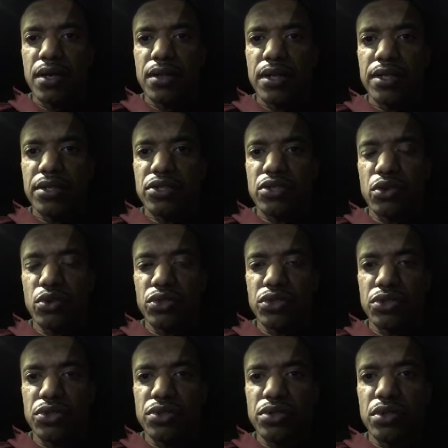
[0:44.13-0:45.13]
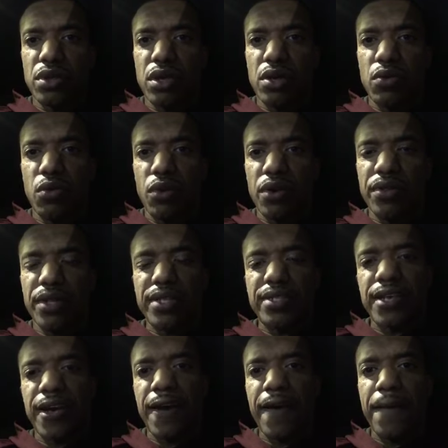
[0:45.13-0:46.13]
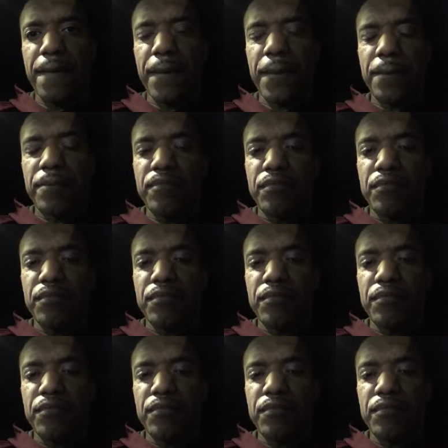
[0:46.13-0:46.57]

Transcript: that soldiers wore at that time.